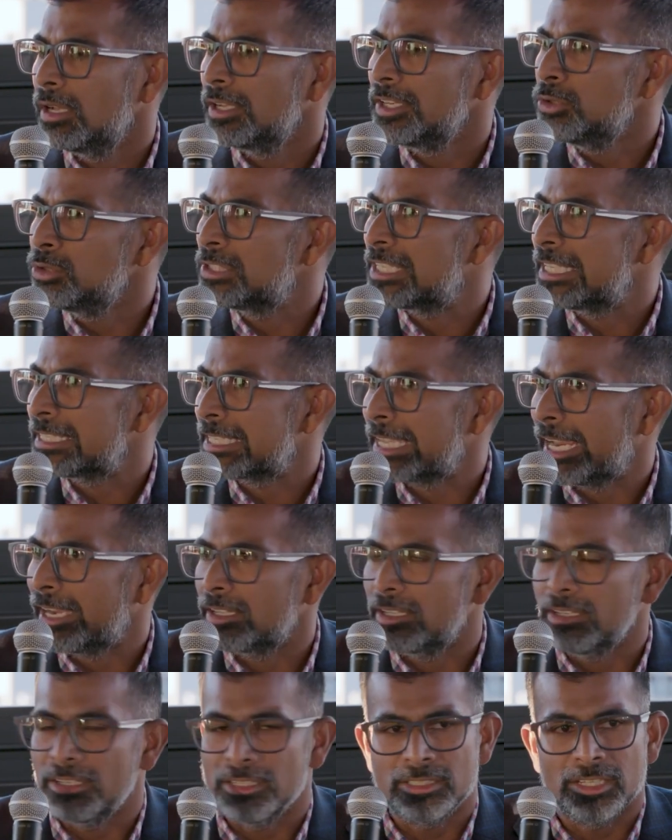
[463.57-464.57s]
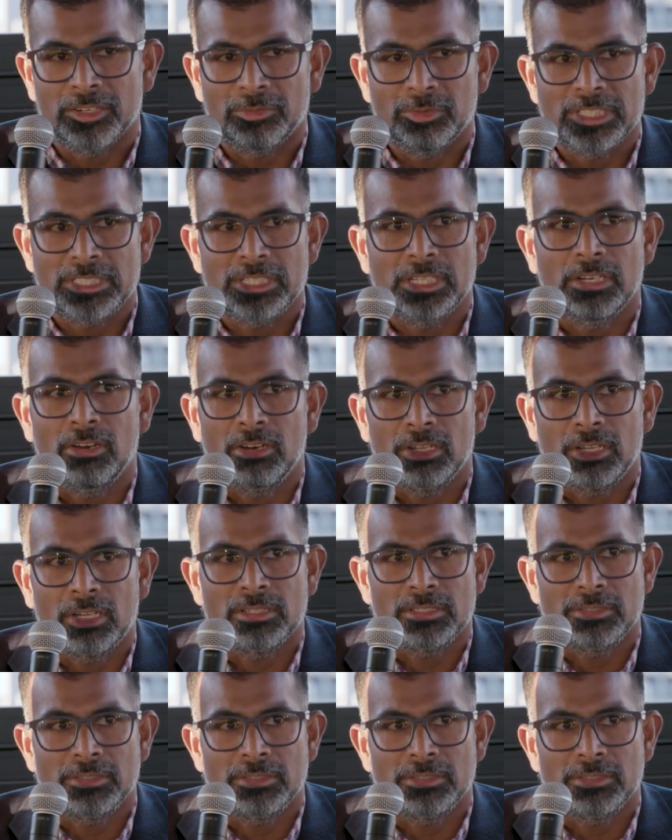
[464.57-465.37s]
use case categories that we see a lot of